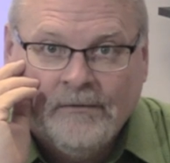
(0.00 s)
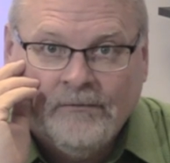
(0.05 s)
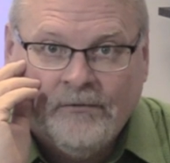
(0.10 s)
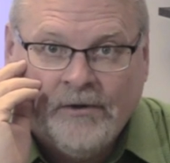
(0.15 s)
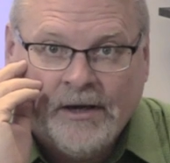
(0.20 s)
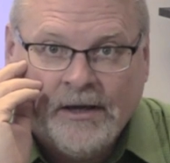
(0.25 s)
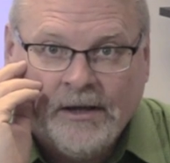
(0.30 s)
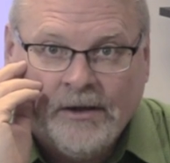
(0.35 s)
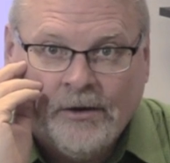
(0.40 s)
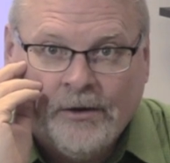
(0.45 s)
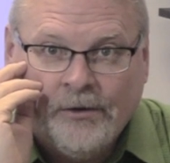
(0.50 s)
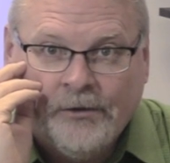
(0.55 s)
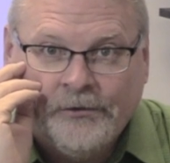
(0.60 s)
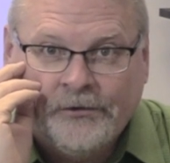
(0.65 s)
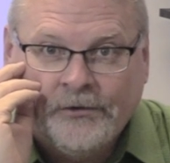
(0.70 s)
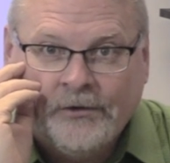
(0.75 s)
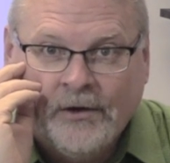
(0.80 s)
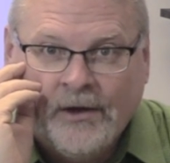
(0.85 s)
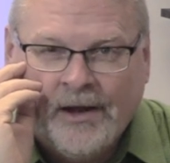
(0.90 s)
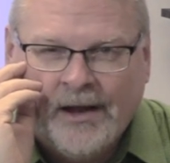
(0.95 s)

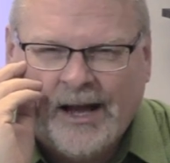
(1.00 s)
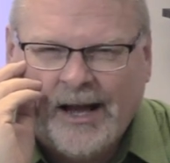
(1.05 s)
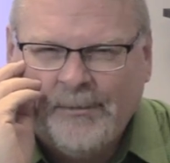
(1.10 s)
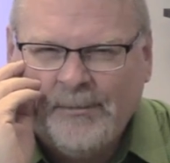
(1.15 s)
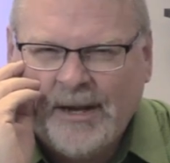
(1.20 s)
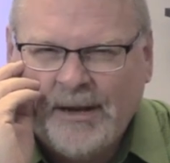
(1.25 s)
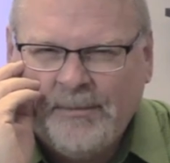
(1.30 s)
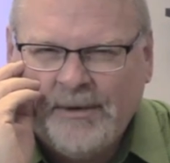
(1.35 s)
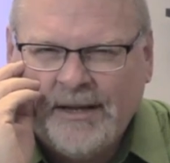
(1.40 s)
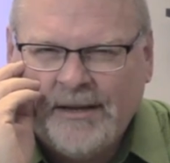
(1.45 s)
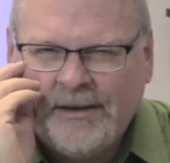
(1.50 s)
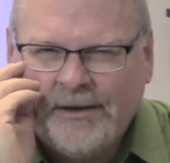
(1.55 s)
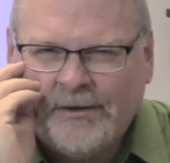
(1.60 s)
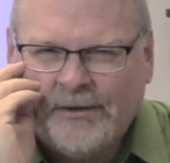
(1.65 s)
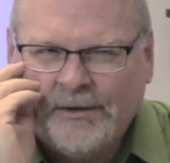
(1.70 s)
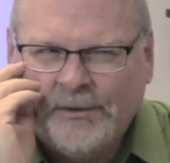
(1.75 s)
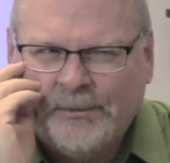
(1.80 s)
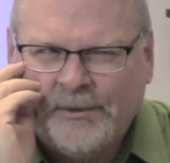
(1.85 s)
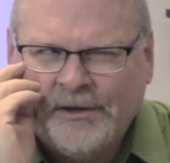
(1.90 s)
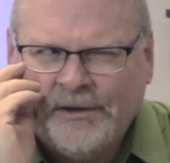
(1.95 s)
videos. I may be the
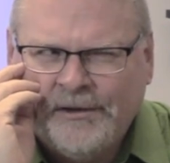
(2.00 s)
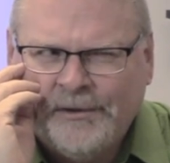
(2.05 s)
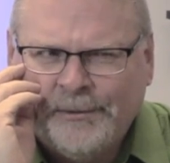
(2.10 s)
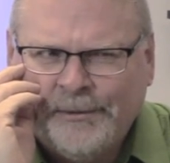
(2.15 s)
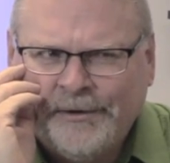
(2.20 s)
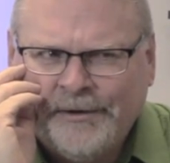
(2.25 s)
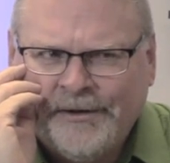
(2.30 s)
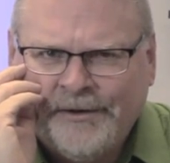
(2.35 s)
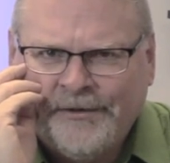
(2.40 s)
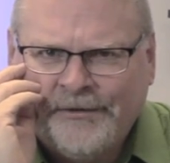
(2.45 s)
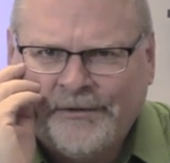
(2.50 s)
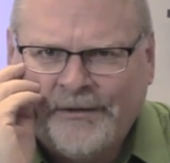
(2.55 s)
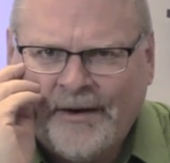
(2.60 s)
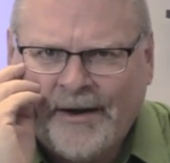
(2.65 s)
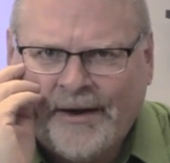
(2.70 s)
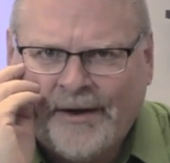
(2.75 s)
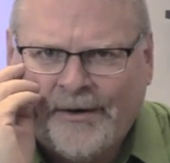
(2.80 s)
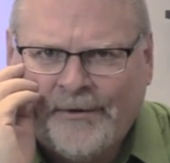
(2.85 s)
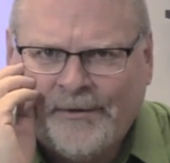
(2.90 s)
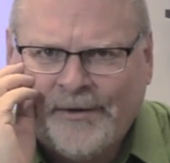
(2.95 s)
only one doing this
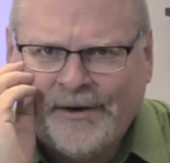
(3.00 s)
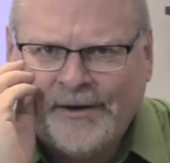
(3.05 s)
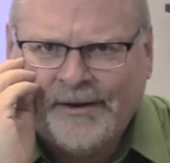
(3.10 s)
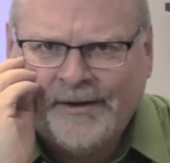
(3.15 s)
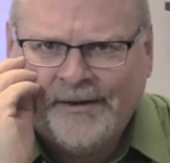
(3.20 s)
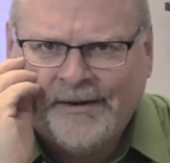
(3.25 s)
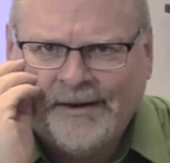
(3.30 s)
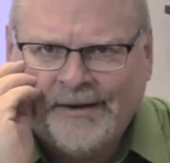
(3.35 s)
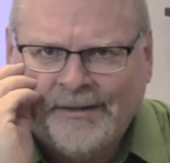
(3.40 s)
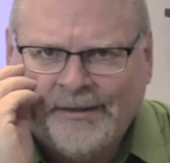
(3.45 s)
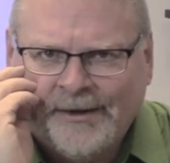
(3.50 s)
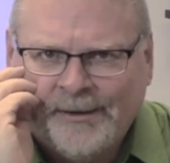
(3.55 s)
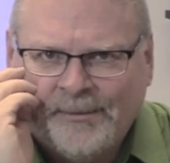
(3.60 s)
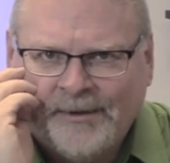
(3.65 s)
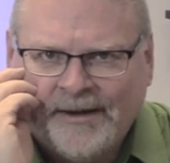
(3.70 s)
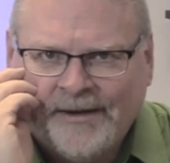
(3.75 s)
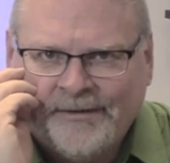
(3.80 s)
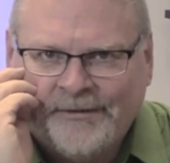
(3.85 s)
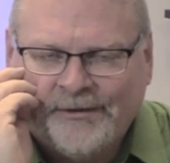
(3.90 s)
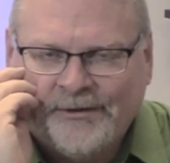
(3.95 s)
now on a daily
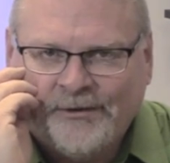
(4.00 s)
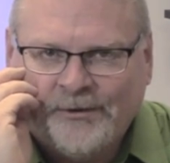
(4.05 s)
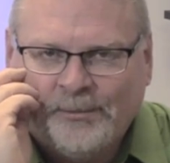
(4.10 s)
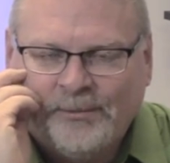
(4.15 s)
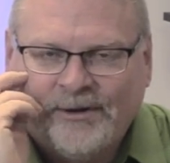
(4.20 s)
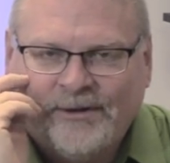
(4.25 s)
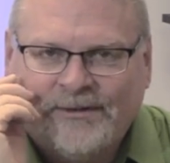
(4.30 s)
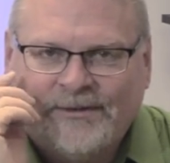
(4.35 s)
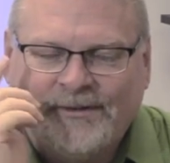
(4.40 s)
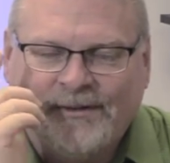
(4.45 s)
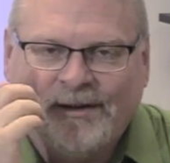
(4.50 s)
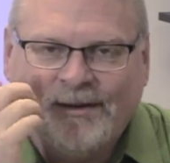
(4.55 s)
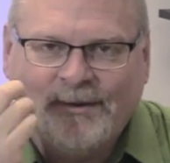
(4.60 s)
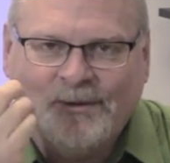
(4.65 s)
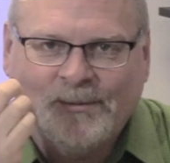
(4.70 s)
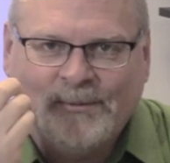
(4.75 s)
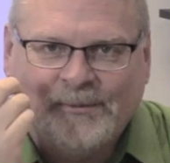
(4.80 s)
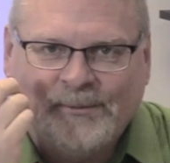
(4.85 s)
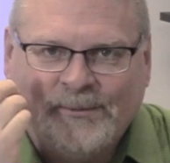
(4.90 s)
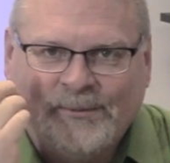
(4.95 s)
basis, but
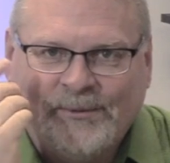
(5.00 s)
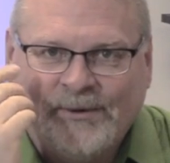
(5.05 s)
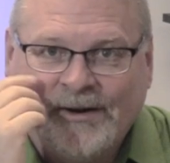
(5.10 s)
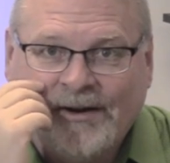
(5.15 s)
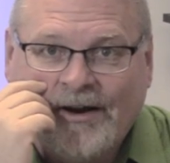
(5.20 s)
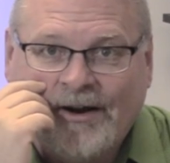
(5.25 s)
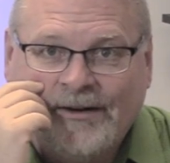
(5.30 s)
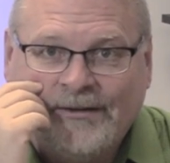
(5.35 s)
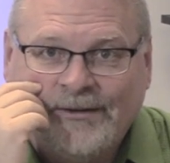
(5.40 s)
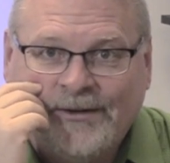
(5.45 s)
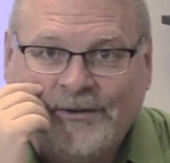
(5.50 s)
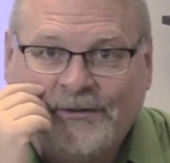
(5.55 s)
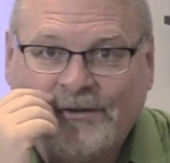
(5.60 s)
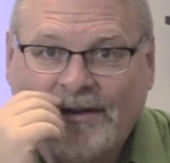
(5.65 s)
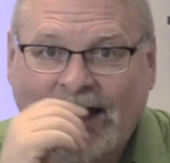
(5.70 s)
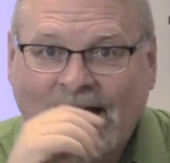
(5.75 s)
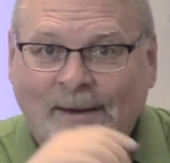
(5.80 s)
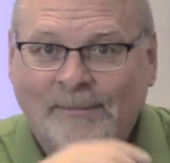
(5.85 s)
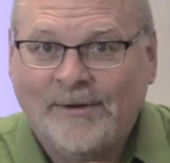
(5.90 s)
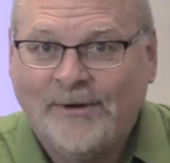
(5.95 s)
regardless,
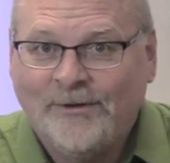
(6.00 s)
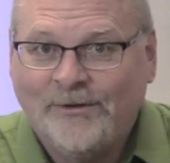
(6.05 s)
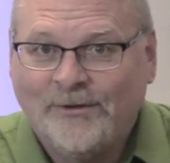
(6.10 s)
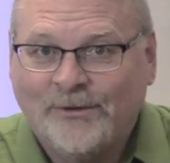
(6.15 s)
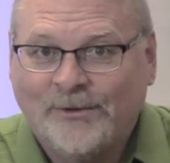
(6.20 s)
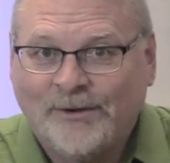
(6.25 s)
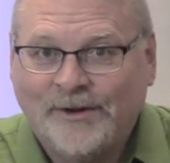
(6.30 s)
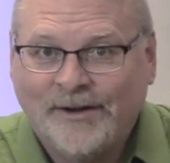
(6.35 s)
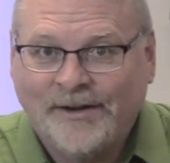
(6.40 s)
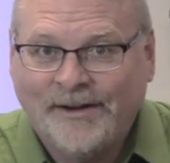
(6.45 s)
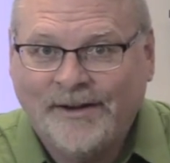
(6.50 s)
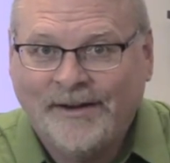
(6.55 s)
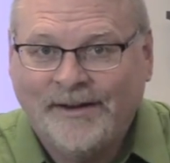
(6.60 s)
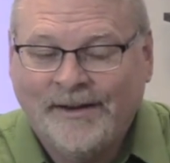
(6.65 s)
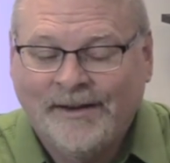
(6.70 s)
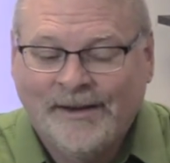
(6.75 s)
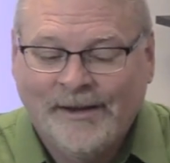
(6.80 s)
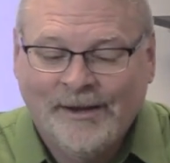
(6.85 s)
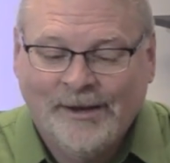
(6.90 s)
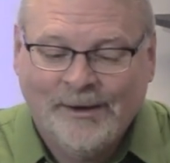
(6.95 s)
I'm enjoying it
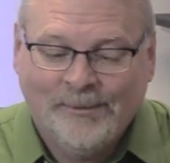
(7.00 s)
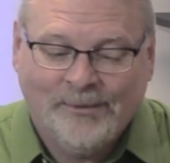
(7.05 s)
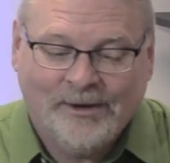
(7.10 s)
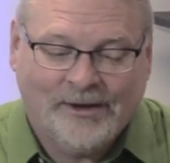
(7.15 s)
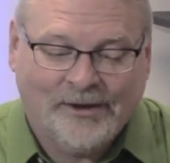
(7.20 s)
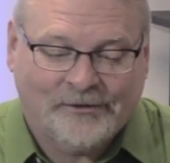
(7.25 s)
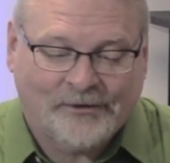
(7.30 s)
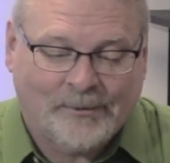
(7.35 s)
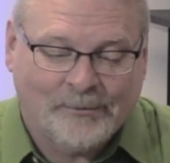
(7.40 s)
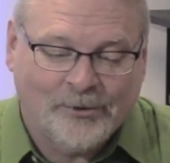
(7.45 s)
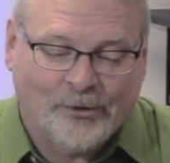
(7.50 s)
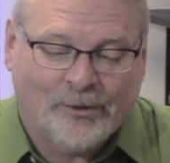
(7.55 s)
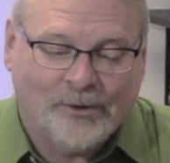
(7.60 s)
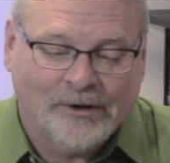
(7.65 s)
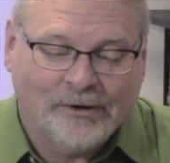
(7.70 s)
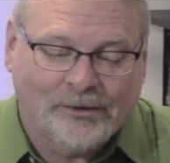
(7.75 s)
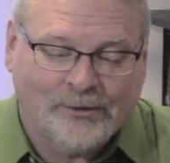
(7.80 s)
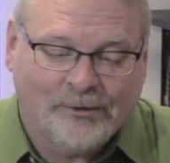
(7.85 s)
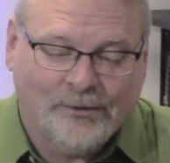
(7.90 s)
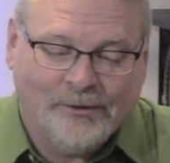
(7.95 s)
because I'm
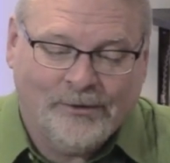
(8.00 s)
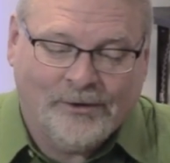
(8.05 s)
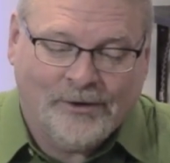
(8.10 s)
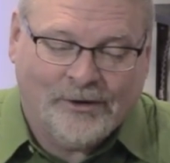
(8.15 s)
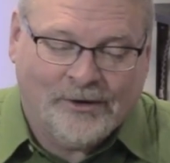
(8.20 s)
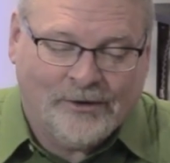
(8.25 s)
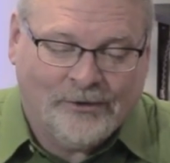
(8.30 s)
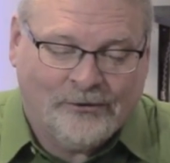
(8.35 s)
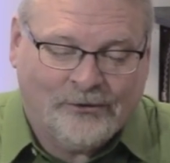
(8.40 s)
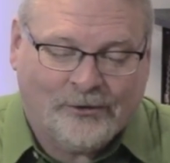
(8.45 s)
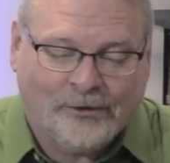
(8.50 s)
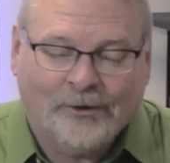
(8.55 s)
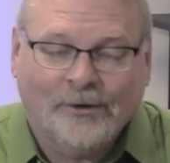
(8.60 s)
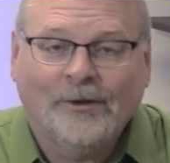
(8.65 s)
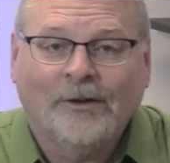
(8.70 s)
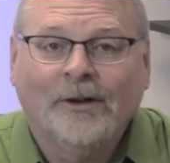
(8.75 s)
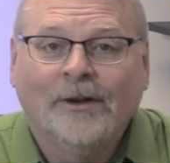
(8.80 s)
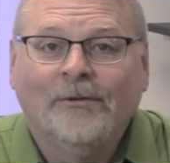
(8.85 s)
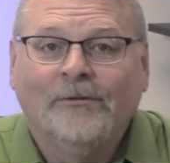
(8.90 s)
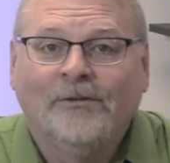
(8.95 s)
going through the
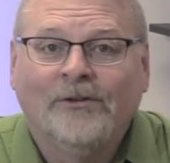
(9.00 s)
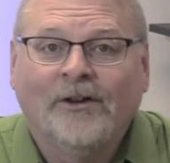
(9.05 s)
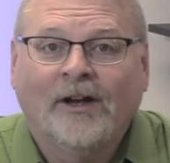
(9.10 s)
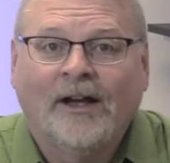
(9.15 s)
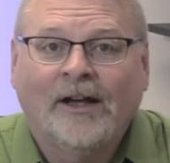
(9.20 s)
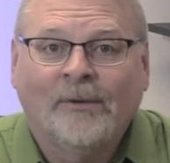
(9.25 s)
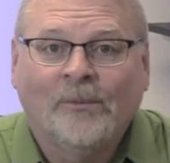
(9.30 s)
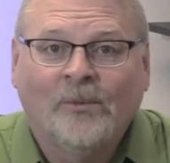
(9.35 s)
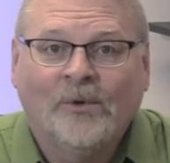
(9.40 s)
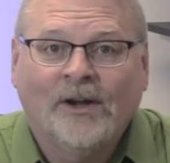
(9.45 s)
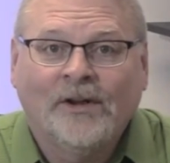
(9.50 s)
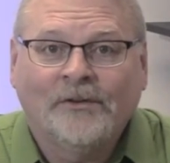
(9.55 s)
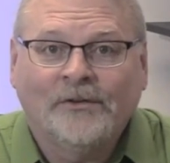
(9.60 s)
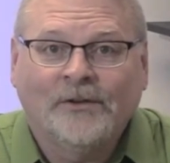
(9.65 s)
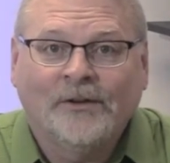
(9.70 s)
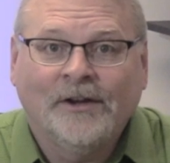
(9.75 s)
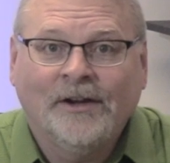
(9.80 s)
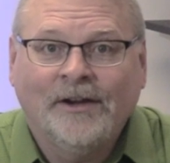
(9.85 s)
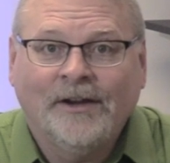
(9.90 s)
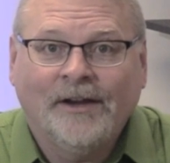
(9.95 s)
Journal of John
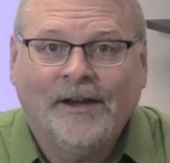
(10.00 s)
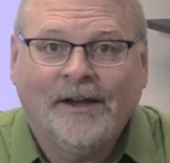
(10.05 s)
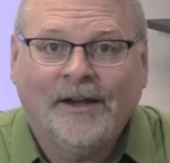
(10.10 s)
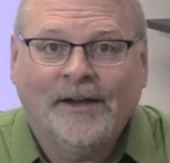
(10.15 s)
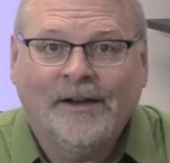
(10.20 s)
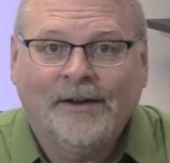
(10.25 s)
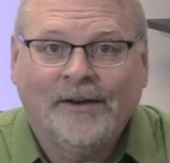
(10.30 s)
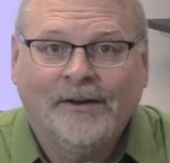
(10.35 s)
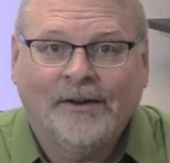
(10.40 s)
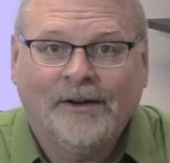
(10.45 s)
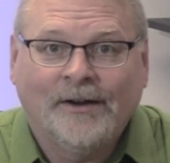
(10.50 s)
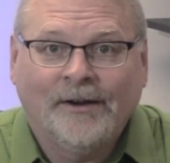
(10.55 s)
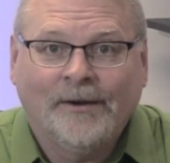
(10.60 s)
Wesley, and